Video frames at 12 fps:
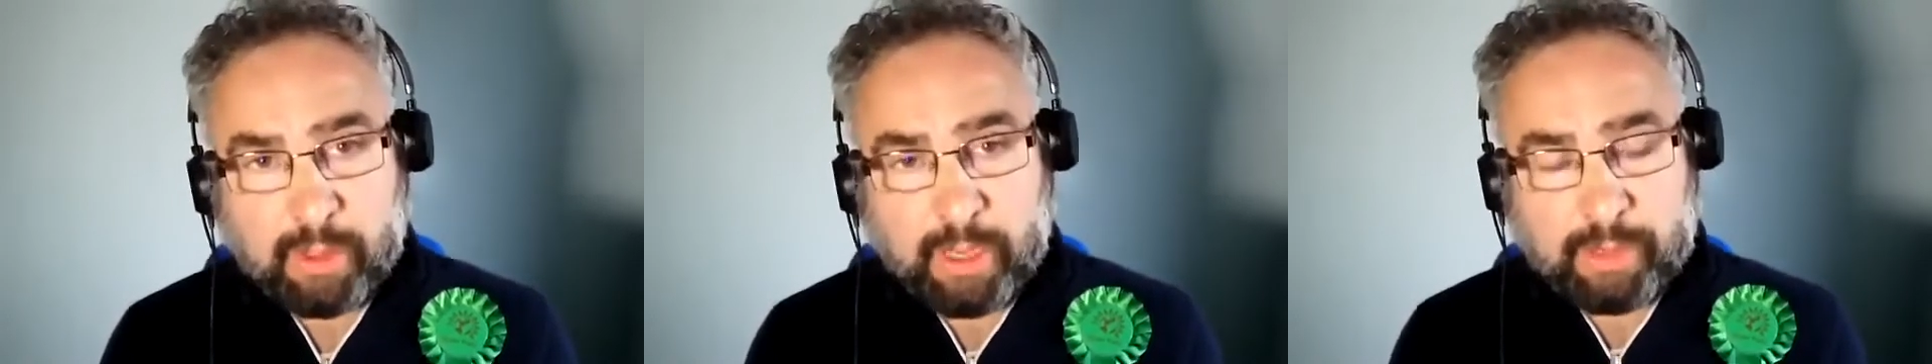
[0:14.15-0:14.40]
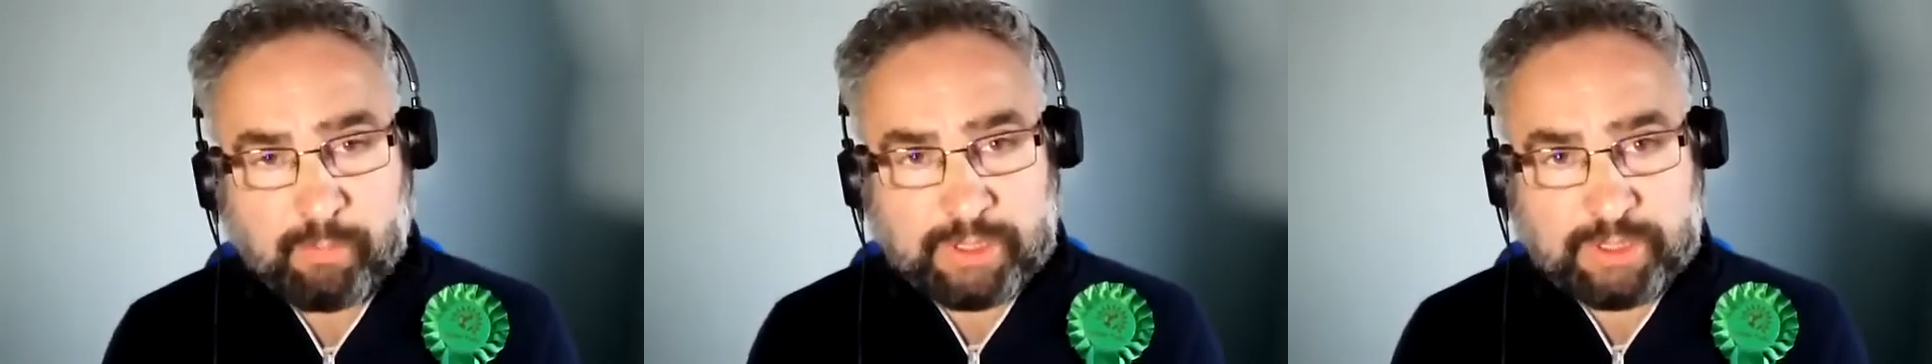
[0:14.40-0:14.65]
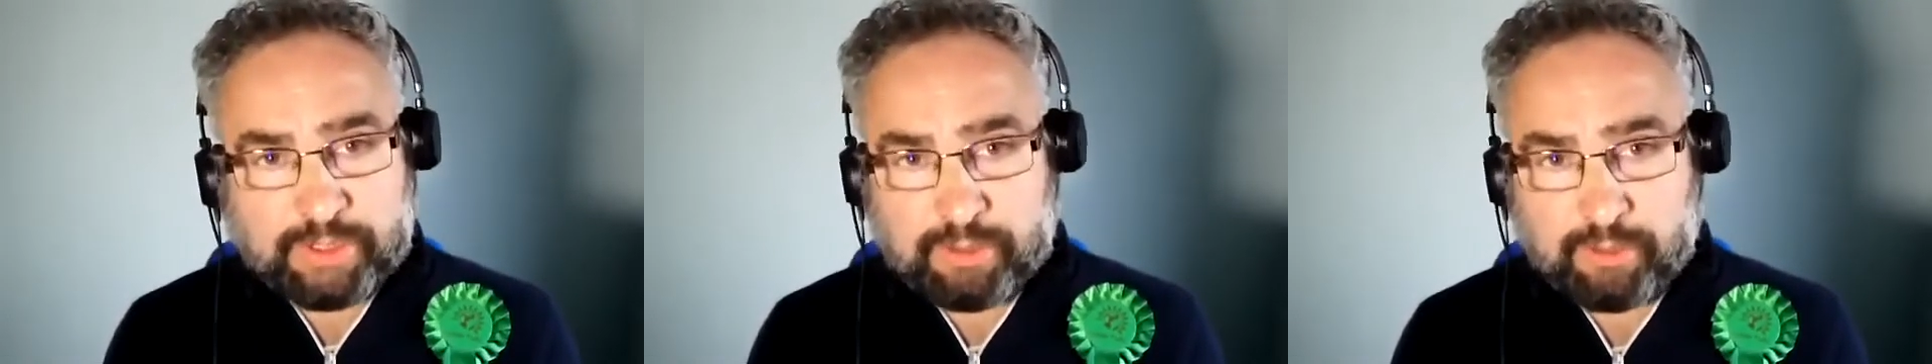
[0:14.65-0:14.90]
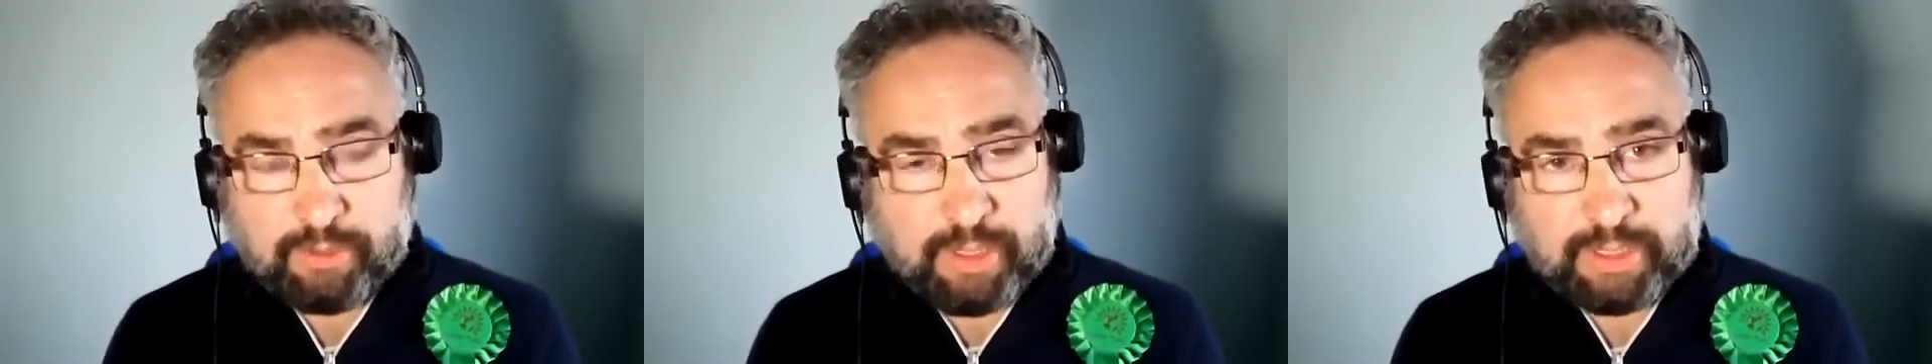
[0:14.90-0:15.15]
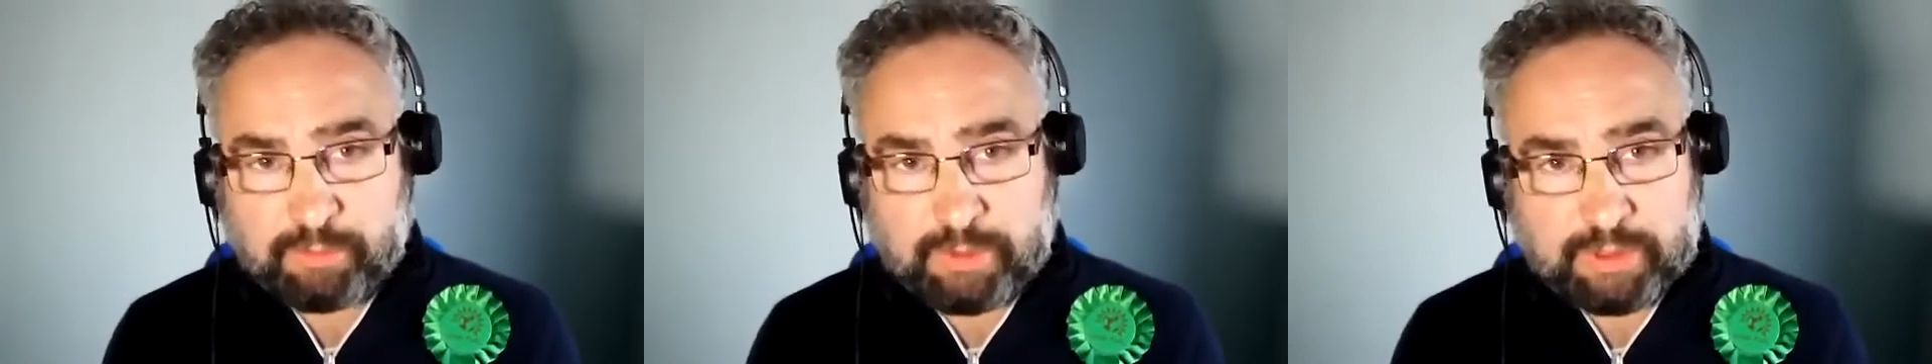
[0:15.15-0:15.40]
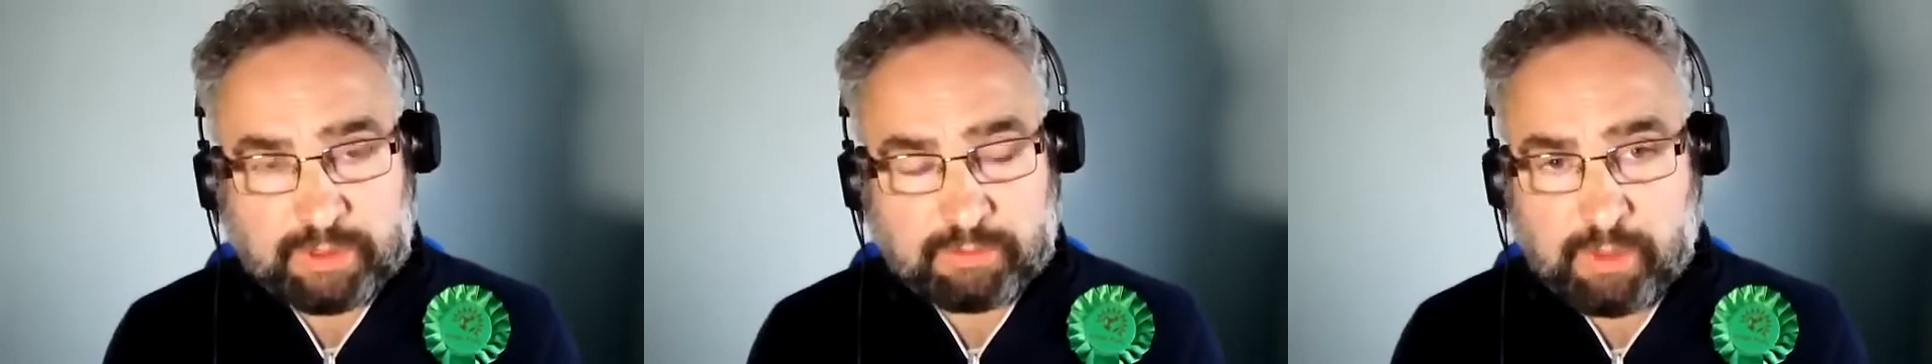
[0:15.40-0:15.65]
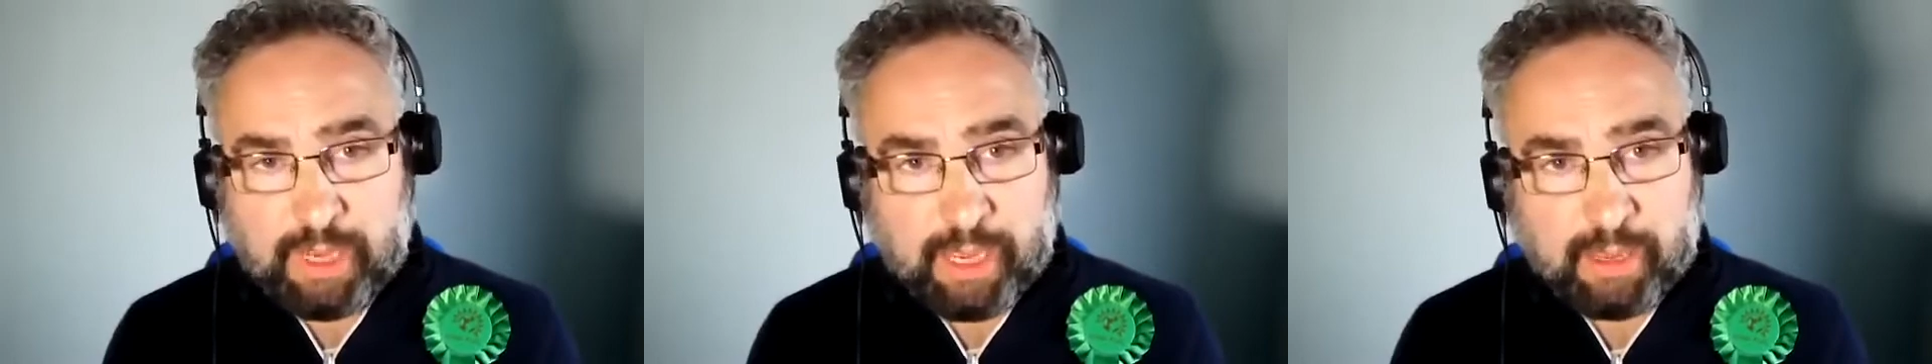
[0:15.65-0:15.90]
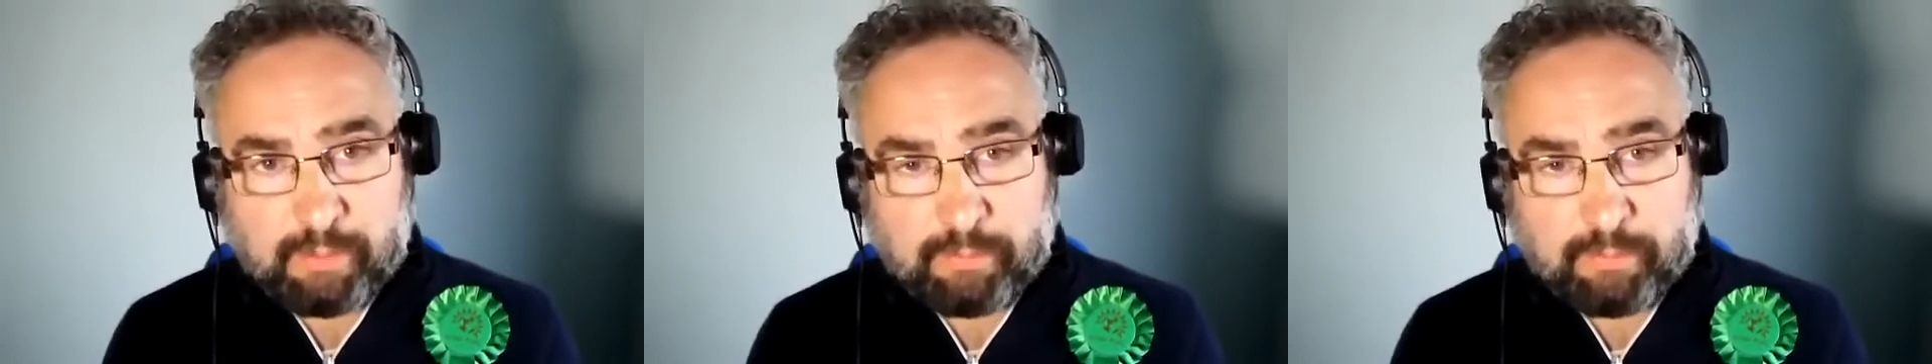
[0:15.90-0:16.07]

And we just thought that this was a